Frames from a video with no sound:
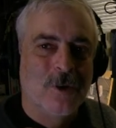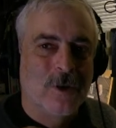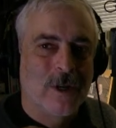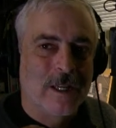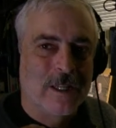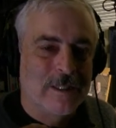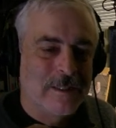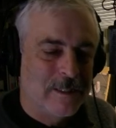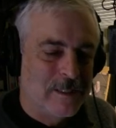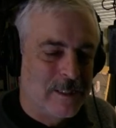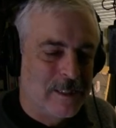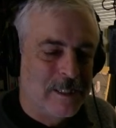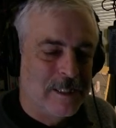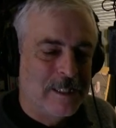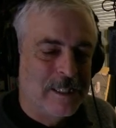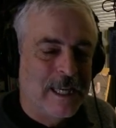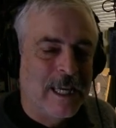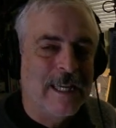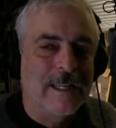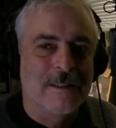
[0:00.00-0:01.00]
you can
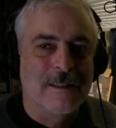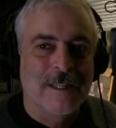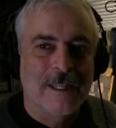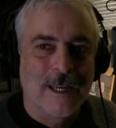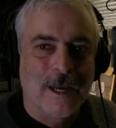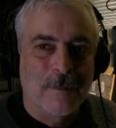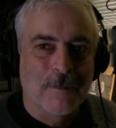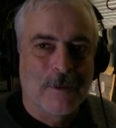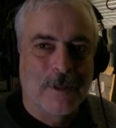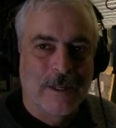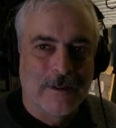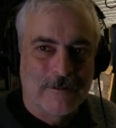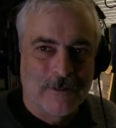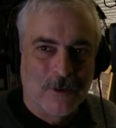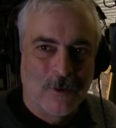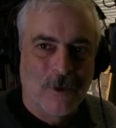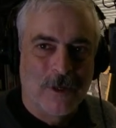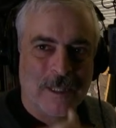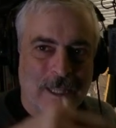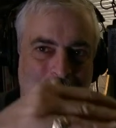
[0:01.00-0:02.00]
date the
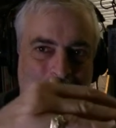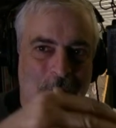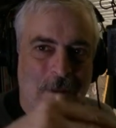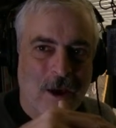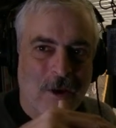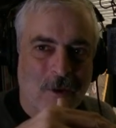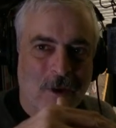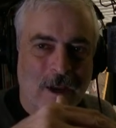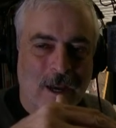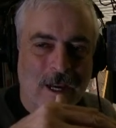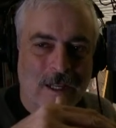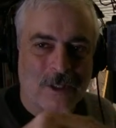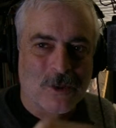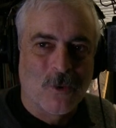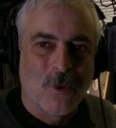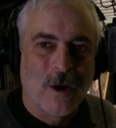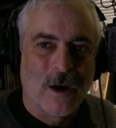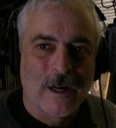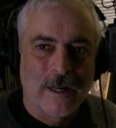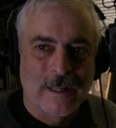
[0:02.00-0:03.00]
uplift of when that mountain
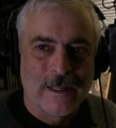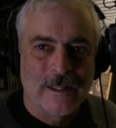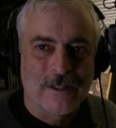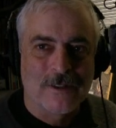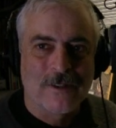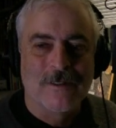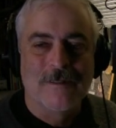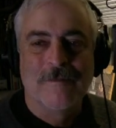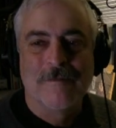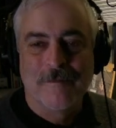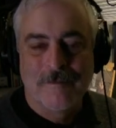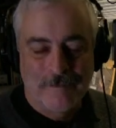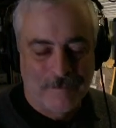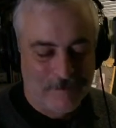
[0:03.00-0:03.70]
got to where it is.